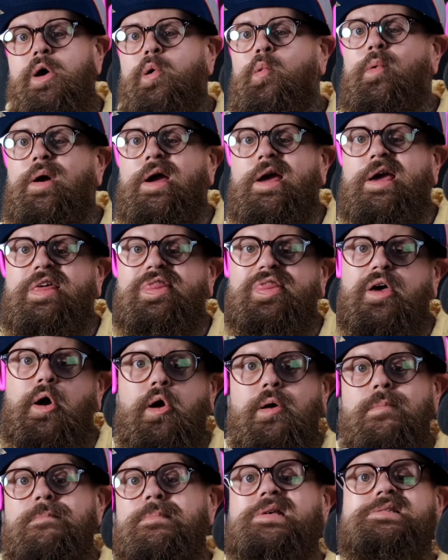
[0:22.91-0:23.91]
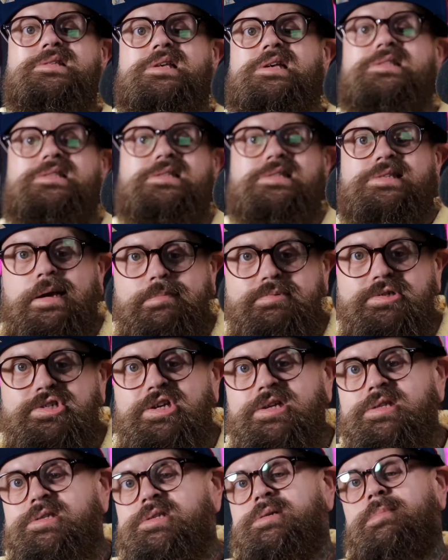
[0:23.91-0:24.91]
with our
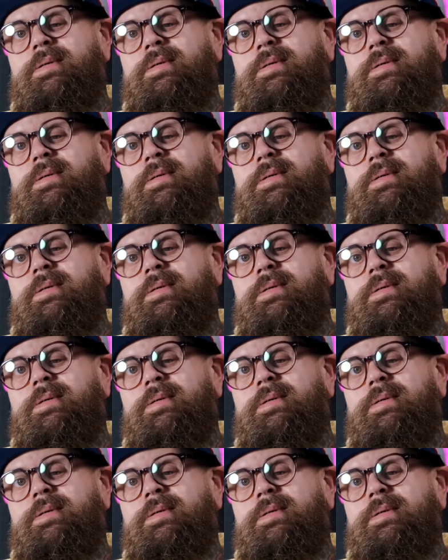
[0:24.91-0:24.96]
misconceptions